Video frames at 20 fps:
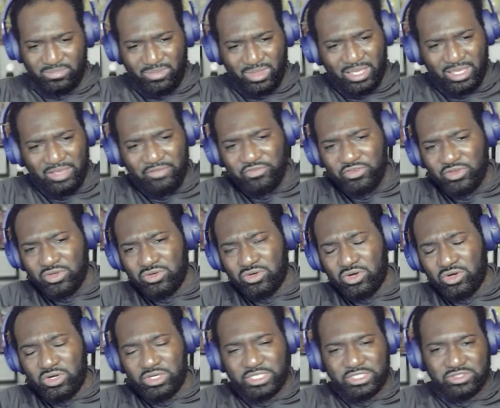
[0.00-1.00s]
if you
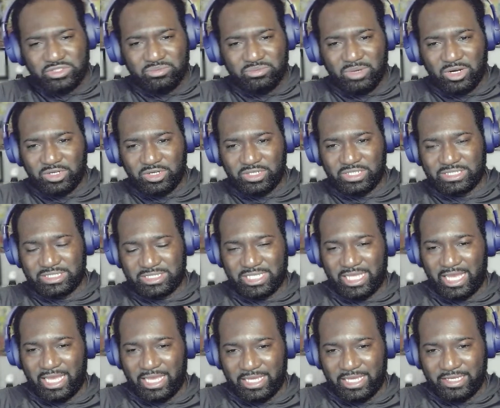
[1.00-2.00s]
go into markets
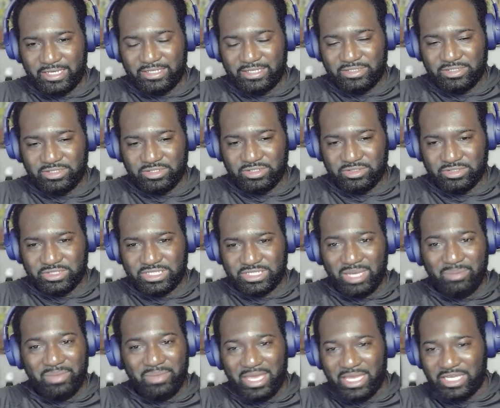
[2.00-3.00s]
like
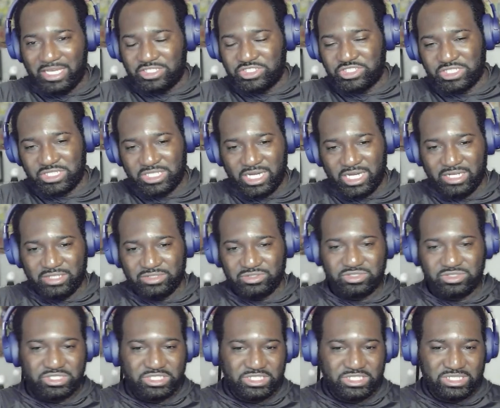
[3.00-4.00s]
some Asian
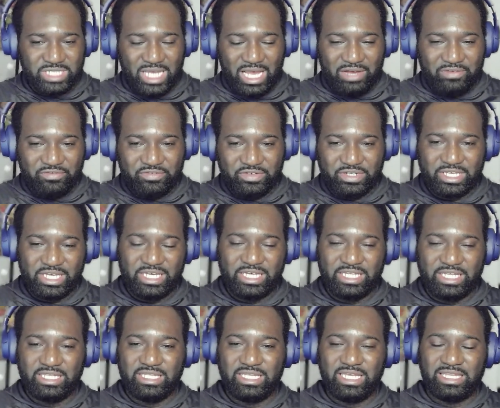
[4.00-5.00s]
countries,
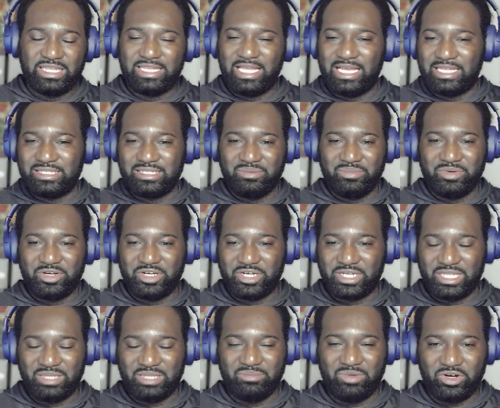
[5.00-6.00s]
African and Latin
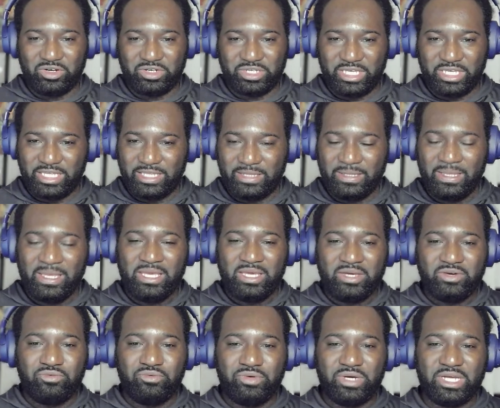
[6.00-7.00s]
American market,
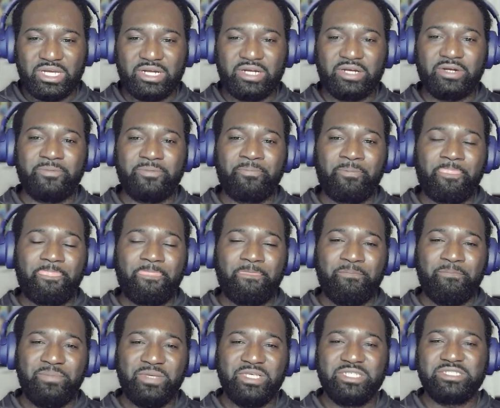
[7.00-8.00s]
where
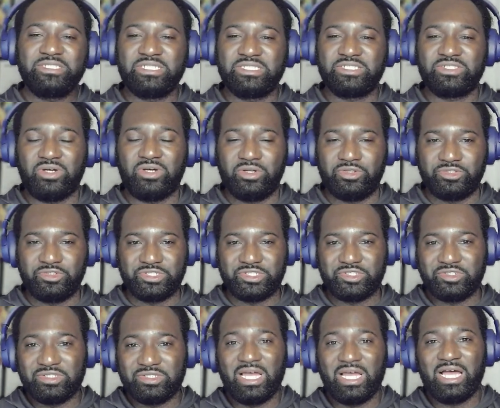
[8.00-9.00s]
business owners
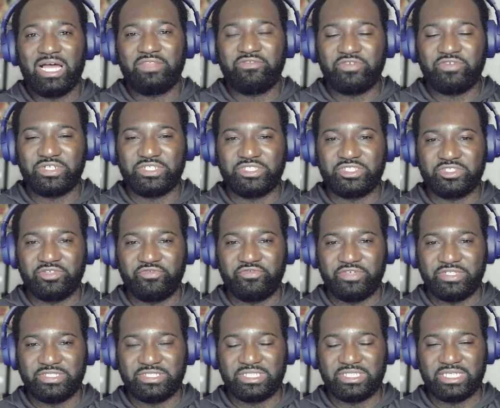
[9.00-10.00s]
are not very
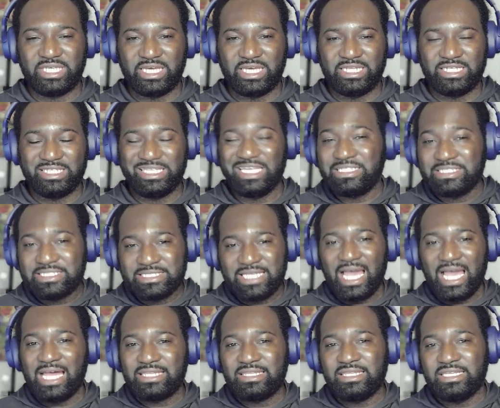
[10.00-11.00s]
sophisticated, and
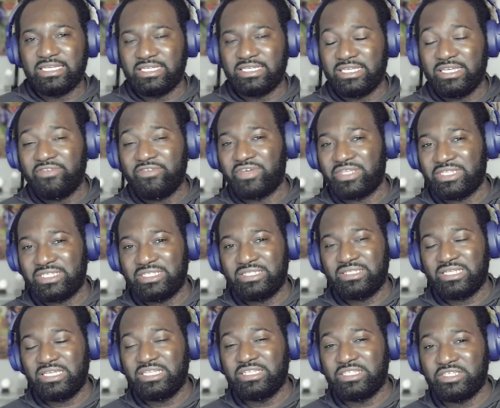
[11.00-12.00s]
sadly even
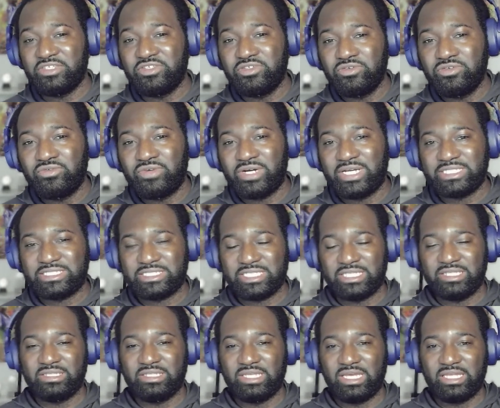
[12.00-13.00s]
in the US
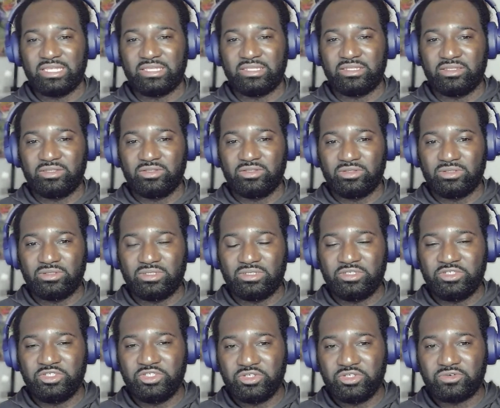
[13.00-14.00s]
and
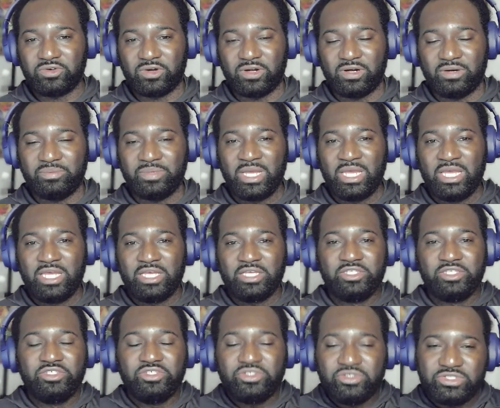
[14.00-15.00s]
Europe,
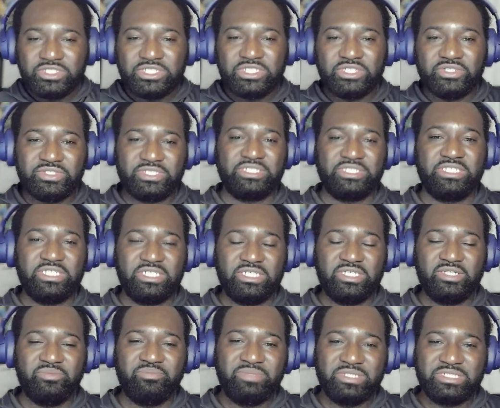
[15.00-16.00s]
you still
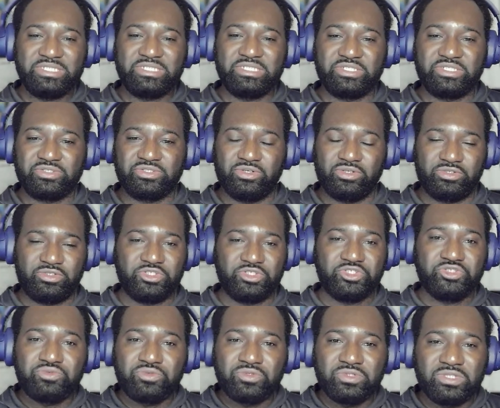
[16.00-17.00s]
see business
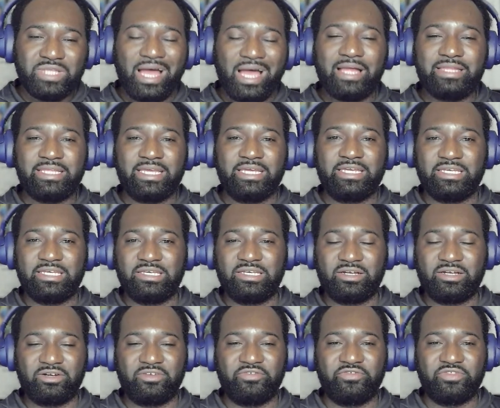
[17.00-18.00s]
owners who are not taking
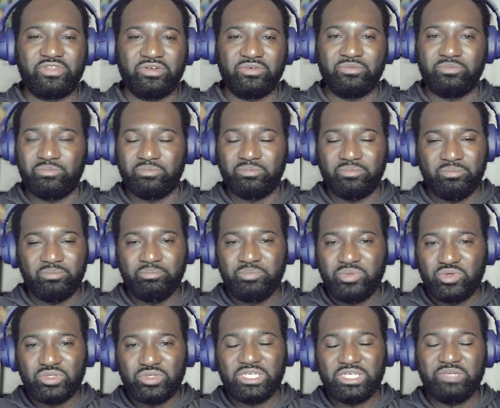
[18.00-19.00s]
care of their
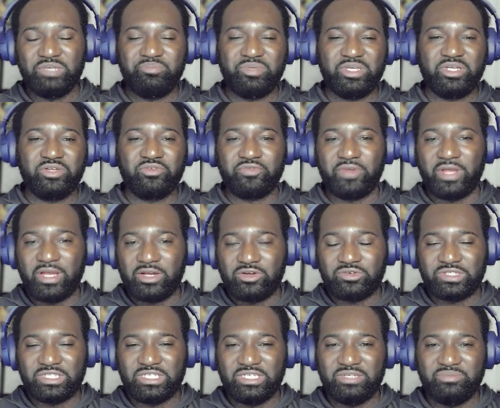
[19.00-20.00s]
bookkeeping,
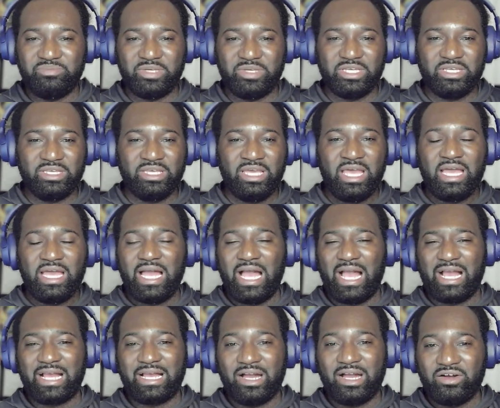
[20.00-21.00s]
record keeping,
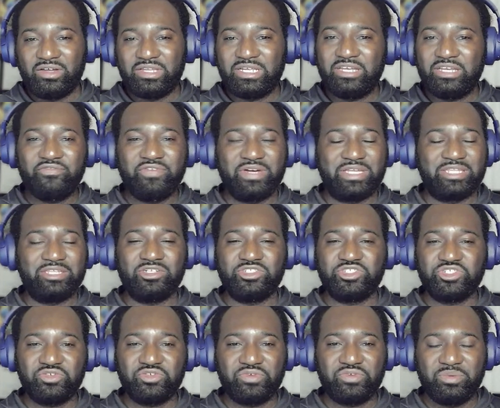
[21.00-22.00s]
accounting,
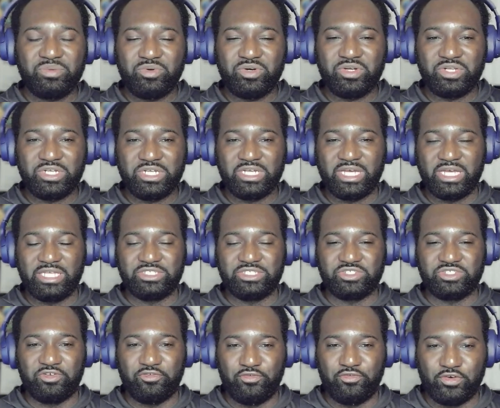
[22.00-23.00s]
financial reporting, and
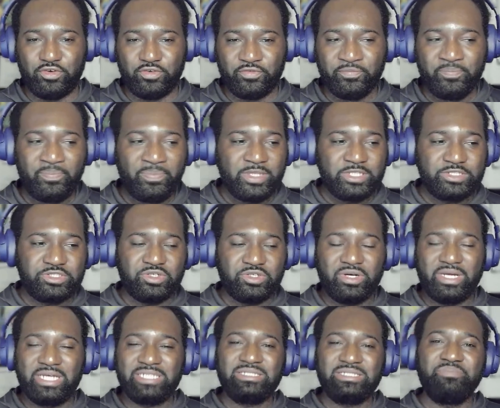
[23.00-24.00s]
so forth. So
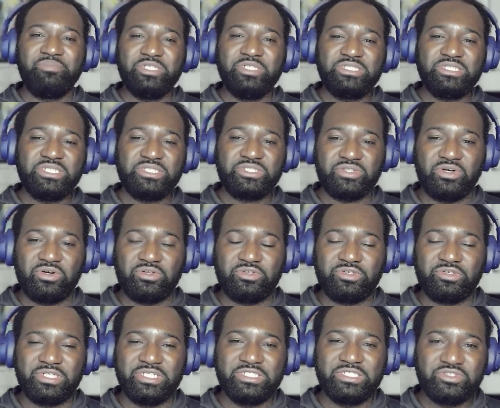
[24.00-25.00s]
as a business
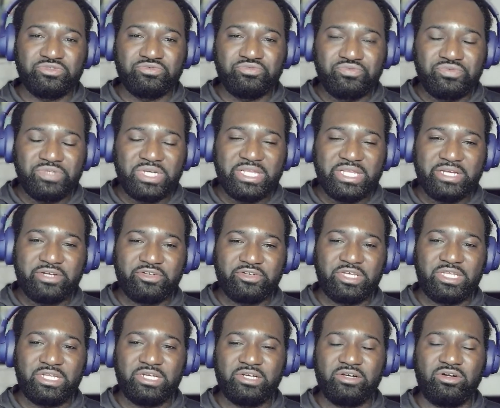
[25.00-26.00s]
owner, it's really
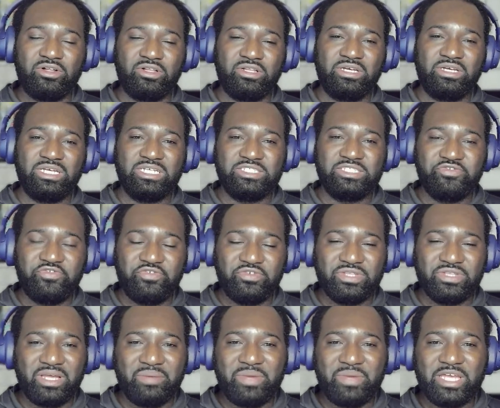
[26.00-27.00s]
critical, it's
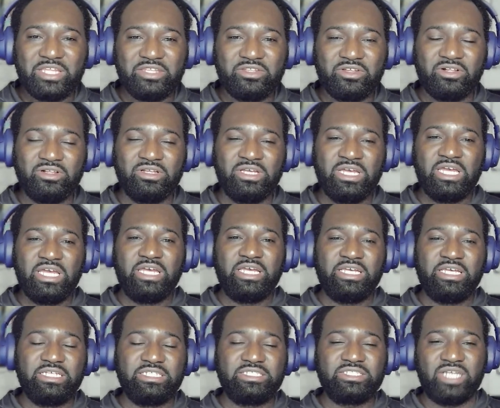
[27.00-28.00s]
fundamental,
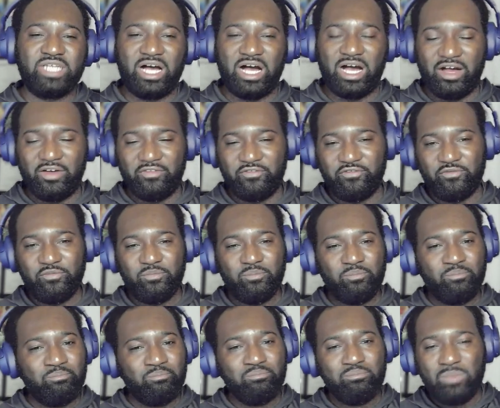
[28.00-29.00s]
it's of
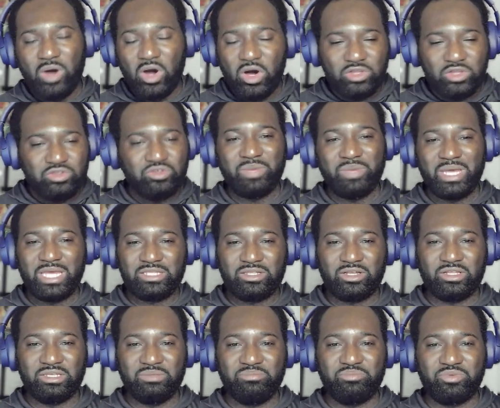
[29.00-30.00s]

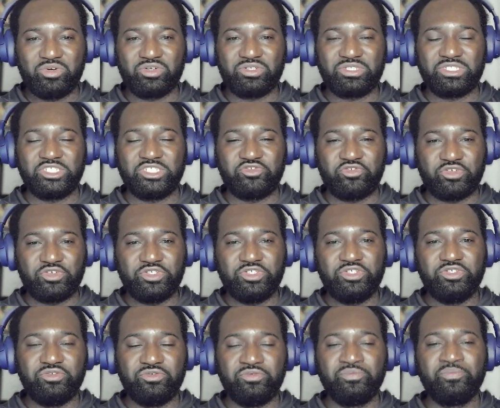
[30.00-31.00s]
monumental importance for
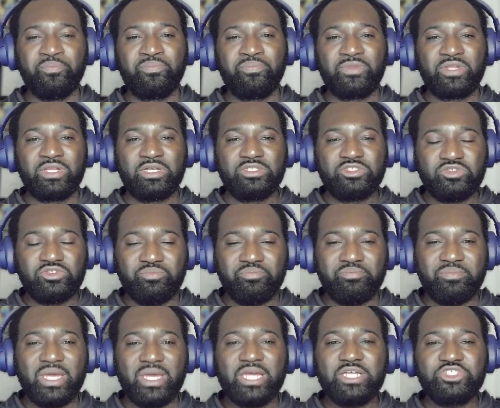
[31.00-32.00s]
you to
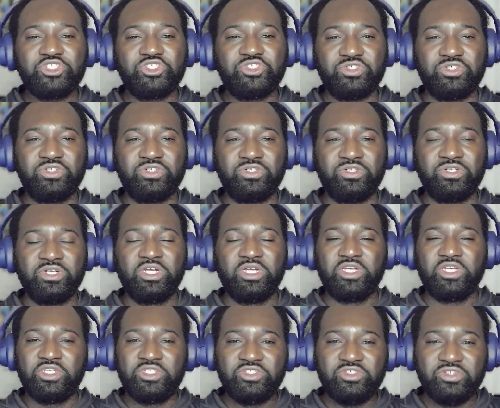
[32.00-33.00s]
make sure
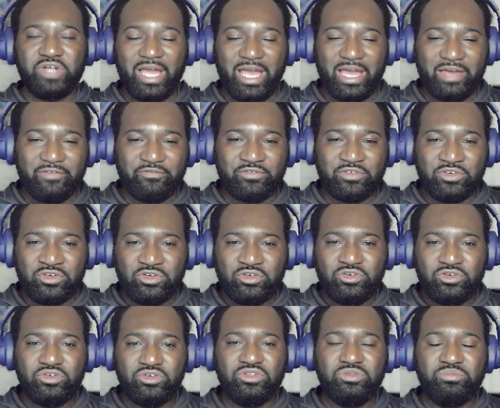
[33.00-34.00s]
you have
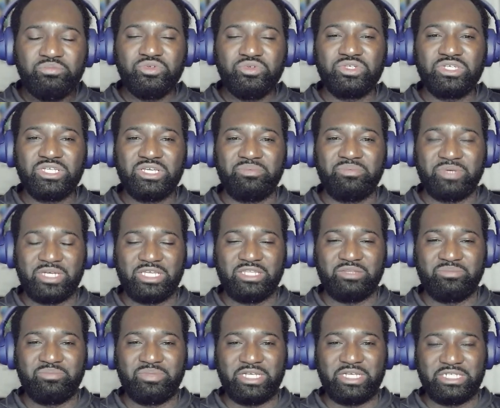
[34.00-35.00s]
good bookkeeping
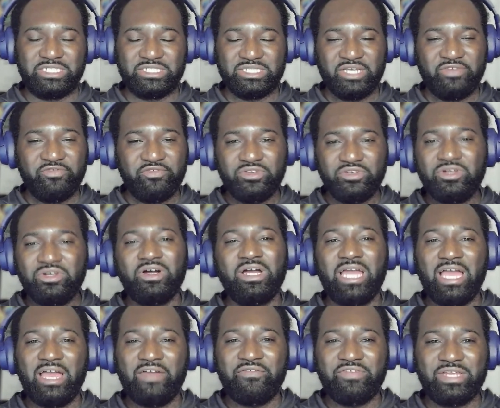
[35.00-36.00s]
in place. If you don't
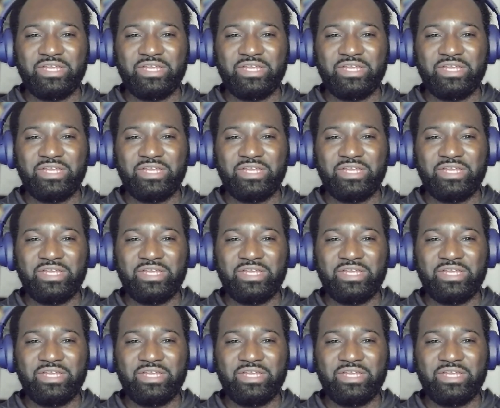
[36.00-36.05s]
have an